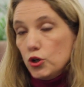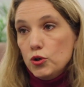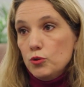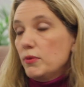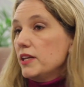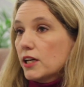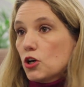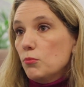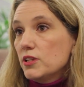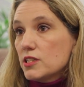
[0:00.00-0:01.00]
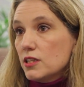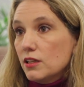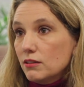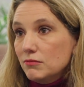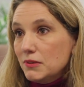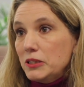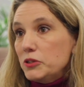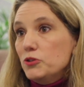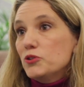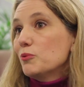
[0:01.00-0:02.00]
who made their comments in the
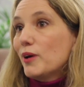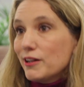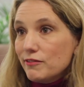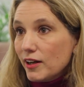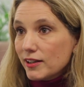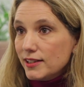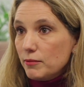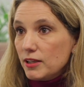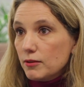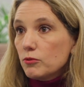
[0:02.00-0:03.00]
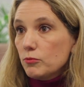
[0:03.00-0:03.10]
usual way of academic